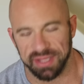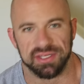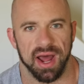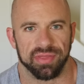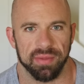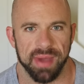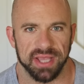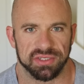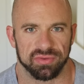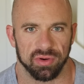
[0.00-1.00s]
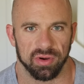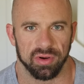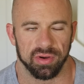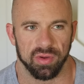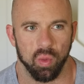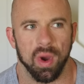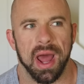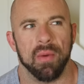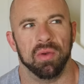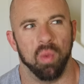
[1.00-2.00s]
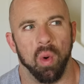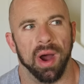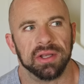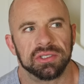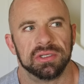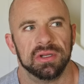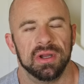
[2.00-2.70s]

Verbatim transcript: it's not the best for what I would want